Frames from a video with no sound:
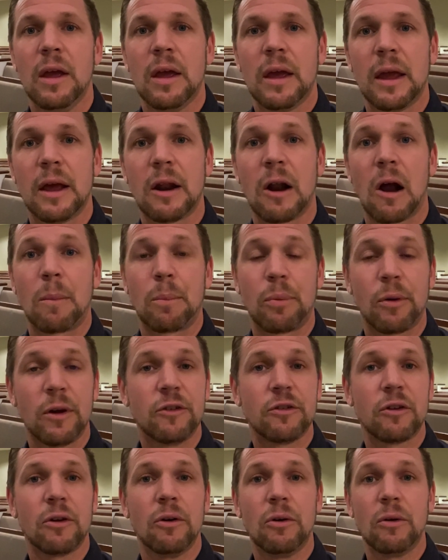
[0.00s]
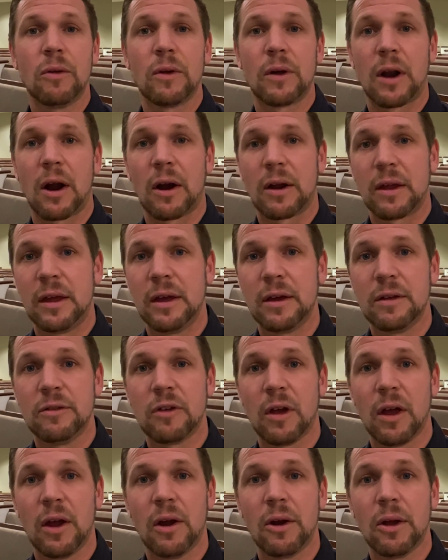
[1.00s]
In our preschool and our kids
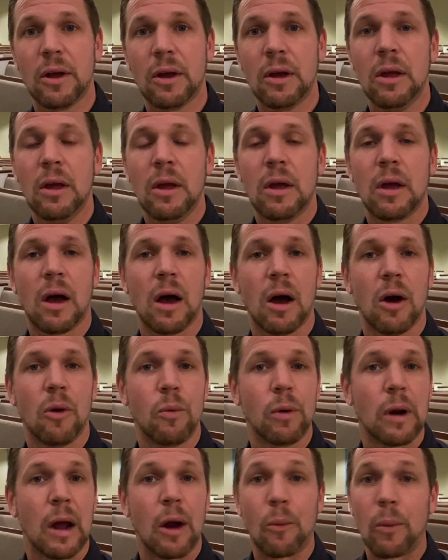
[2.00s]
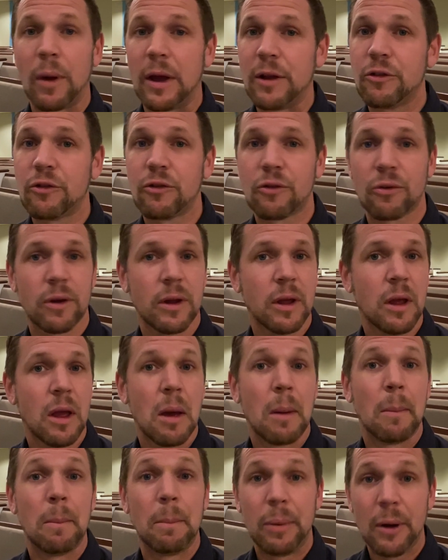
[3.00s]
area, we're not registering,
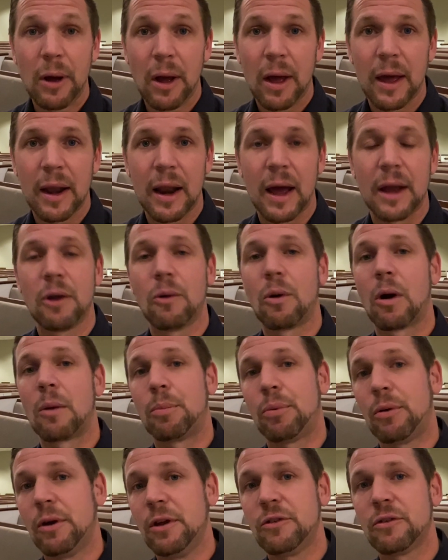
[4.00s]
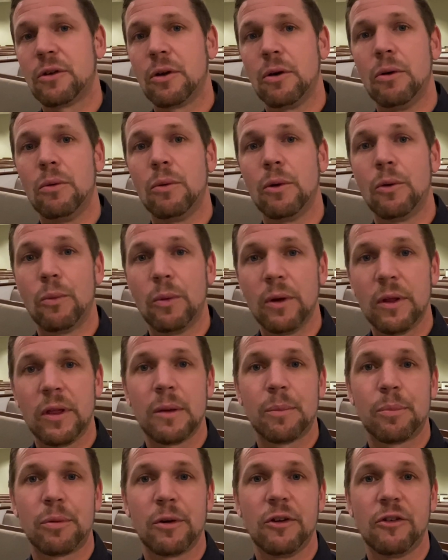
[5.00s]
but I know our preschool would really
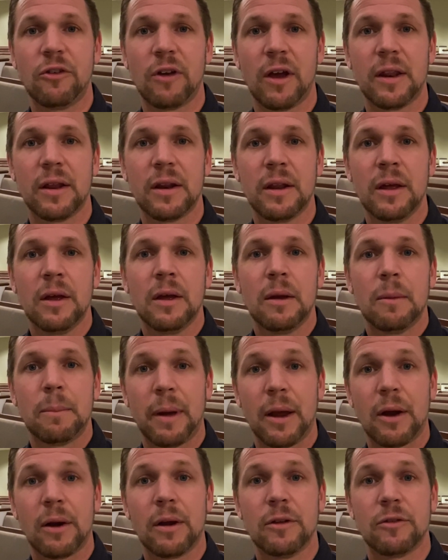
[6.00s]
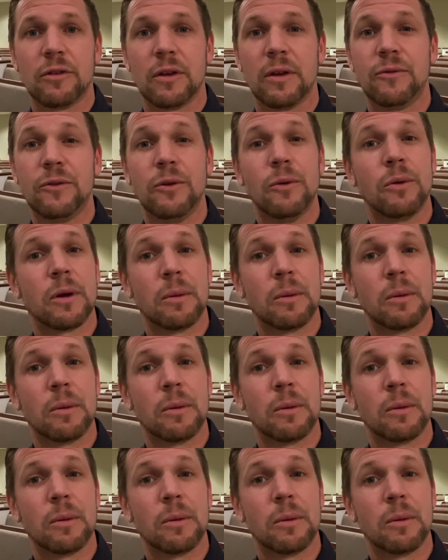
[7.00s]
appreciate it. Parents, if you could